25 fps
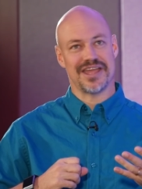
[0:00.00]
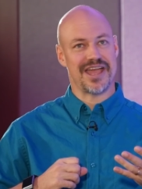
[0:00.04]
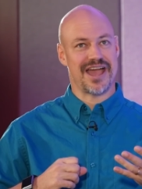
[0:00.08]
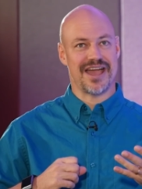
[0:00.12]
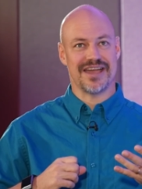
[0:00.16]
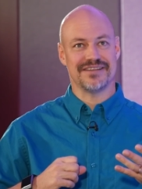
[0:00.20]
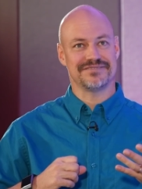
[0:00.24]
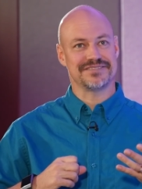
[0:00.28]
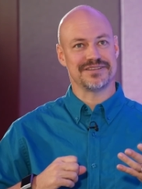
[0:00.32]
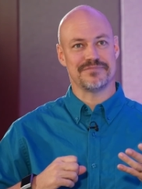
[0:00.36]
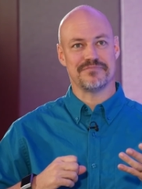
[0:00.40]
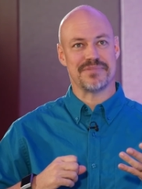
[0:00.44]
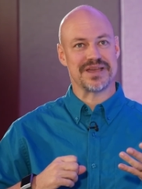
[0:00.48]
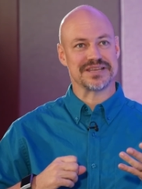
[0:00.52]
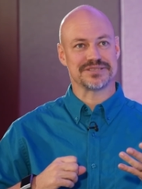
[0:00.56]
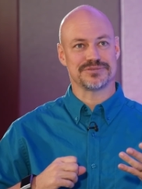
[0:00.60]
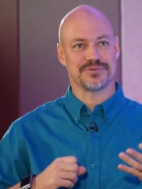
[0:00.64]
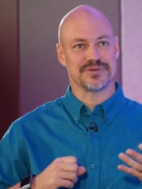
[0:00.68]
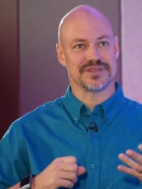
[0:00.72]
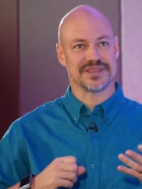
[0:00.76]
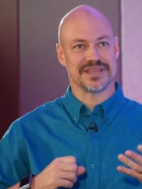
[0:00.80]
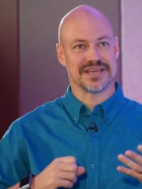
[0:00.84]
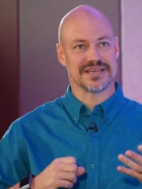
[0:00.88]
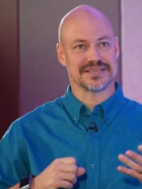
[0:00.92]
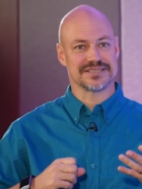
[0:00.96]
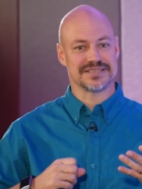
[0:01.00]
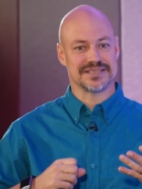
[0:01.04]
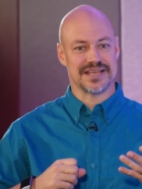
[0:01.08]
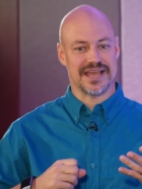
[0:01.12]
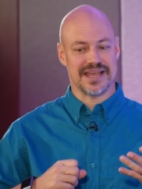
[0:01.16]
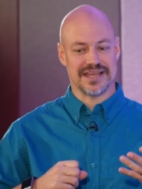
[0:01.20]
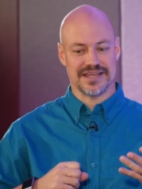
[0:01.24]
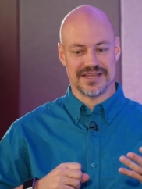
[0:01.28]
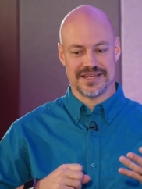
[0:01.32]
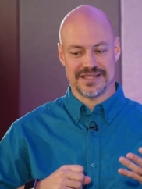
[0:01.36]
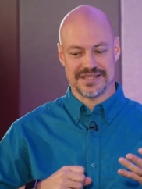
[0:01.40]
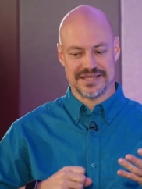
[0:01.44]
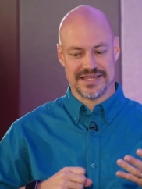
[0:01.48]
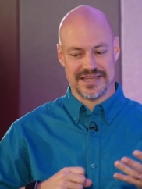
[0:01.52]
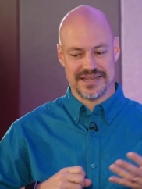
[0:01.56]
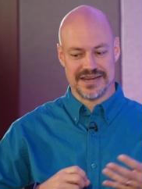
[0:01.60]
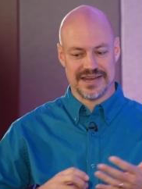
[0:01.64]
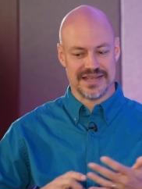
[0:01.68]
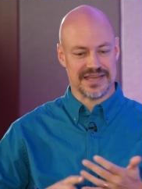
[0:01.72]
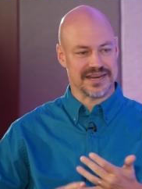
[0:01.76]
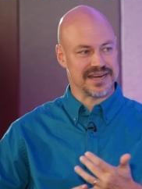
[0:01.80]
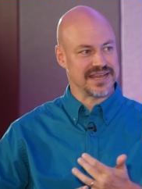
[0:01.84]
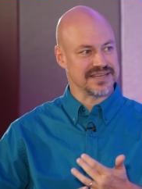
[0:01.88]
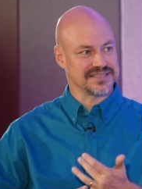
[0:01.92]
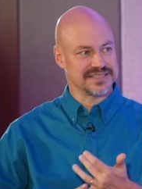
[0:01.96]
I have to mess with things like
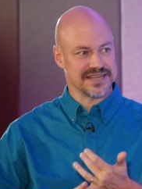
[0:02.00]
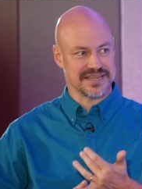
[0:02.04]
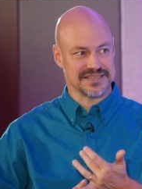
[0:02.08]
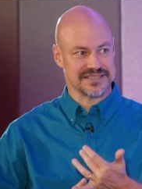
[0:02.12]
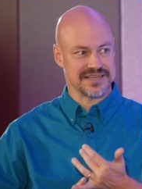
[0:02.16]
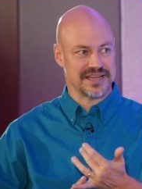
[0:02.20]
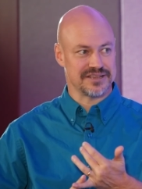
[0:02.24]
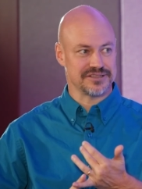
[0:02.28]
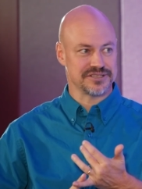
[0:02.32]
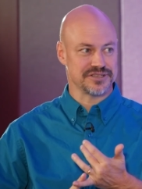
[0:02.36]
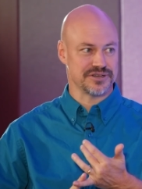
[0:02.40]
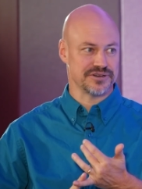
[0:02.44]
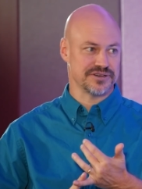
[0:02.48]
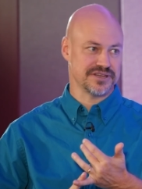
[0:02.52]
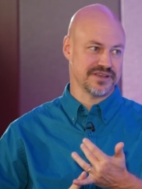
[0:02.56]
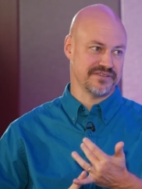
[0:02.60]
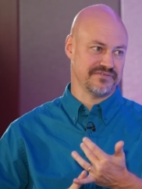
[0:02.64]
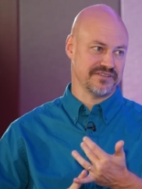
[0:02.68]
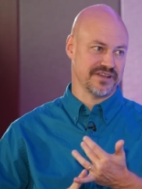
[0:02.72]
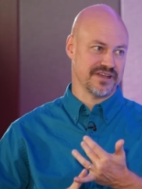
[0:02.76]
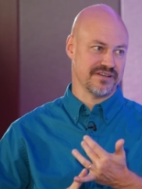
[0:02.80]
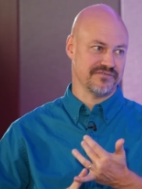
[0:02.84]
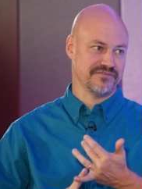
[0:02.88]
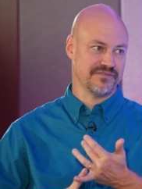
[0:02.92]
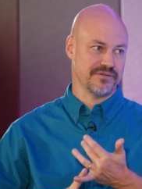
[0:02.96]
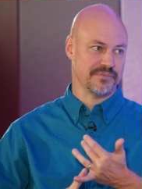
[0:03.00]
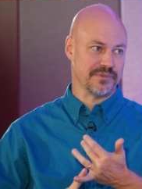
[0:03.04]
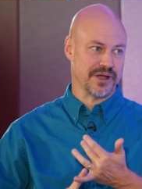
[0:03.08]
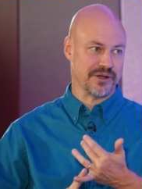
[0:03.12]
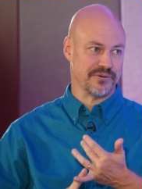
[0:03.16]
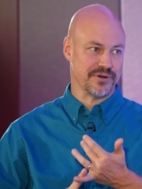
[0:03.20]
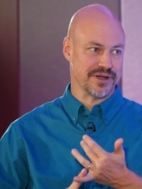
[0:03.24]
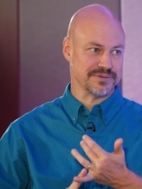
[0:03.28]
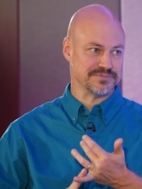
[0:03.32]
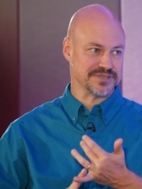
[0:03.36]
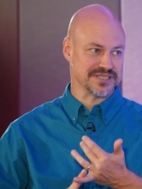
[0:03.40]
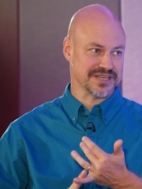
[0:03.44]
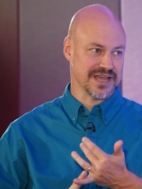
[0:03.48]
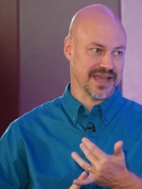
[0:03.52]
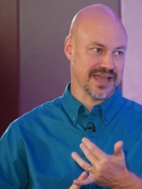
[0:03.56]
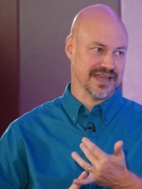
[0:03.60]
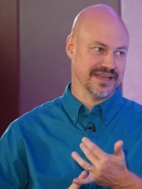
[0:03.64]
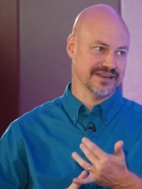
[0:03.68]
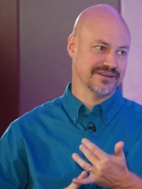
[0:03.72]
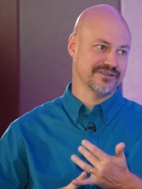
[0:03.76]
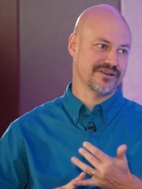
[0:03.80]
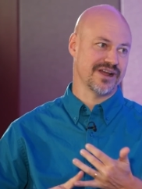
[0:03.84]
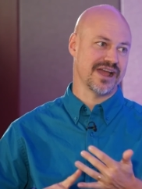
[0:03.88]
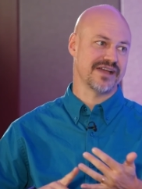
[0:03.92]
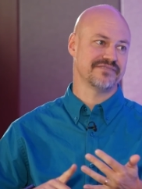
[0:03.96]
getting an SSL certificate for my
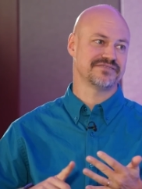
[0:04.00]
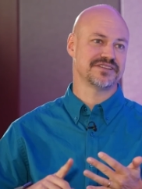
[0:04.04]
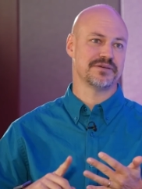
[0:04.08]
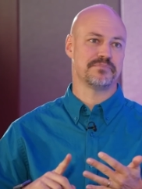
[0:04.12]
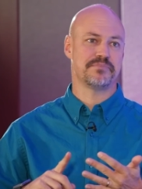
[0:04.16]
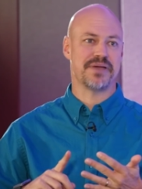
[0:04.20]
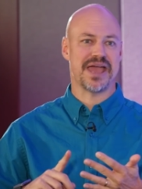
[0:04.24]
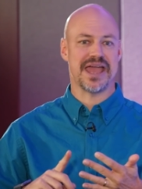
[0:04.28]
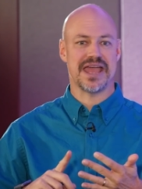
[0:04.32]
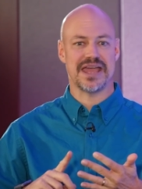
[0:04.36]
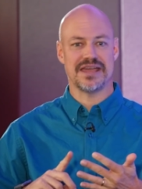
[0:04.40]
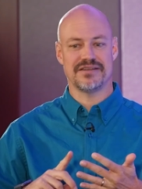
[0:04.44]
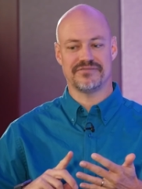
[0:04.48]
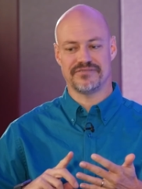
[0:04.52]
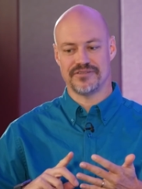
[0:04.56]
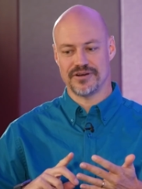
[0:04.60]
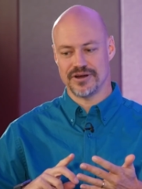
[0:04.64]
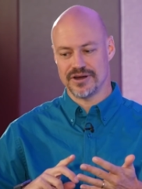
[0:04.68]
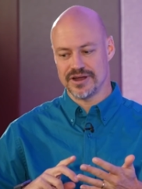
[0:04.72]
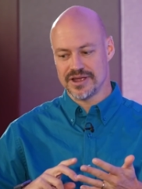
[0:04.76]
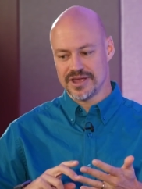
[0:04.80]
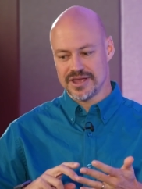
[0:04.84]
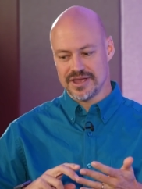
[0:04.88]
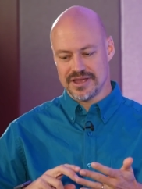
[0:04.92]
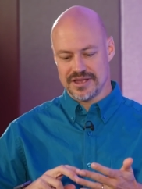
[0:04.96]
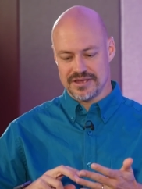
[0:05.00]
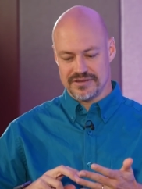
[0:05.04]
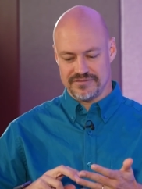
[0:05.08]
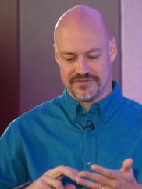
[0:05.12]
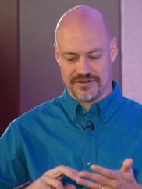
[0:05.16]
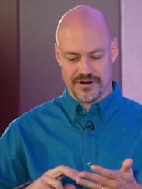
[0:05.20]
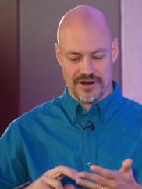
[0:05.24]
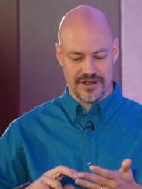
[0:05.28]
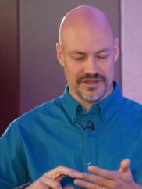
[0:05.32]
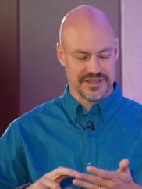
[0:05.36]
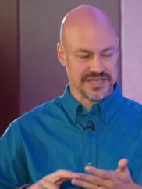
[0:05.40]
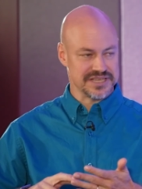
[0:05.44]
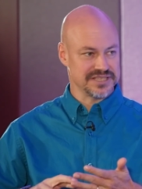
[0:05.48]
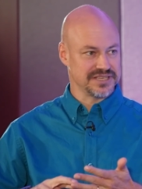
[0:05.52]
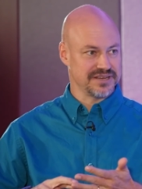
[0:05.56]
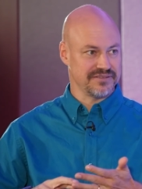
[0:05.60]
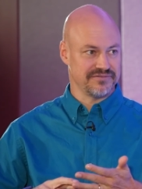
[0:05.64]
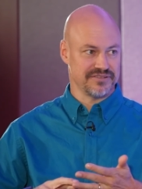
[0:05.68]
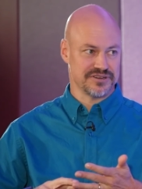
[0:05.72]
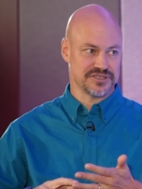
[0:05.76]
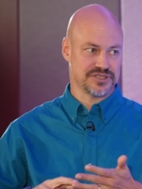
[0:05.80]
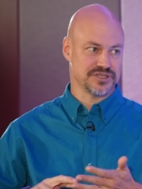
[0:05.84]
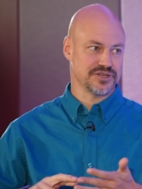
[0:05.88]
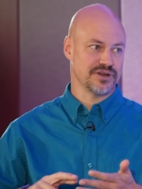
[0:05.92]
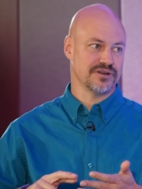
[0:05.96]
website, or I have to pay for all these
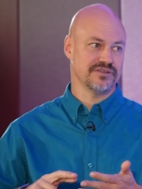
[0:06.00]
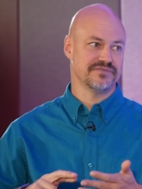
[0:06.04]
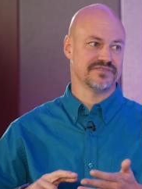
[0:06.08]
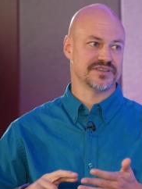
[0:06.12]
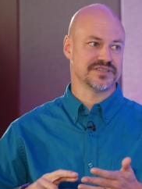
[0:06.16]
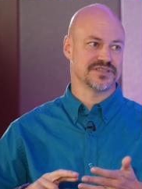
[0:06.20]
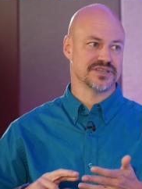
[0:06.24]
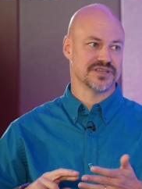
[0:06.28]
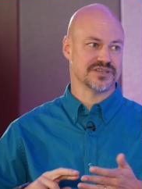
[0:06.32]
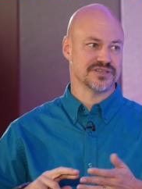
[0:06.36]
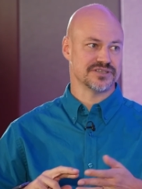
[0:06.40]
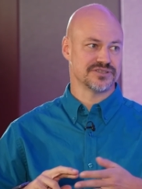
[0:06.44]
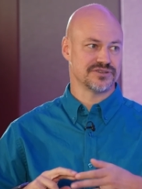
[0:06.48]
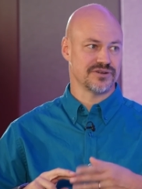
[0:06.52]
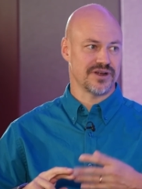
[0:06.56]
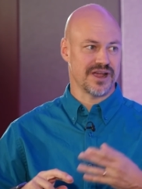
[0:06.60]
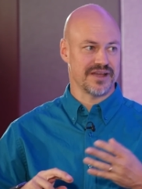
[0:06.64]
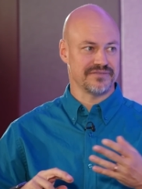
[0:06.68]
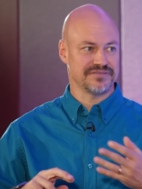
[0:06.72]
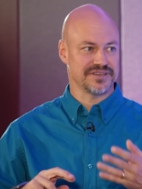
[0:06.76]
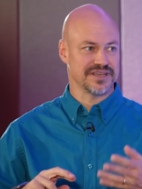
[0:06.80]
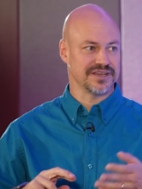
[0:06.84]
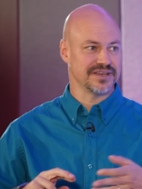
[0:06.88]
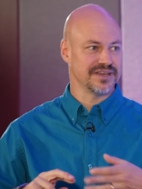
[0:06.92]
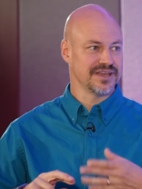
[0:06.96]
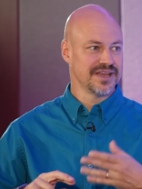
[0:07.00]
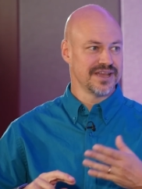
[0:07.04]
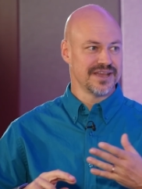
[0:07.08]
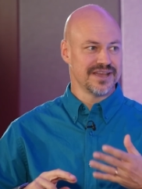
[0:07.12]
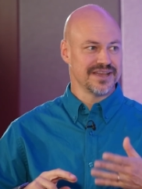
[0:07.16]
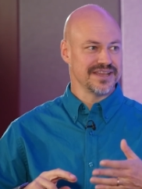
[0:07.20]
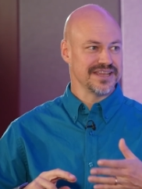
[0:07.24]
different services, or I have to,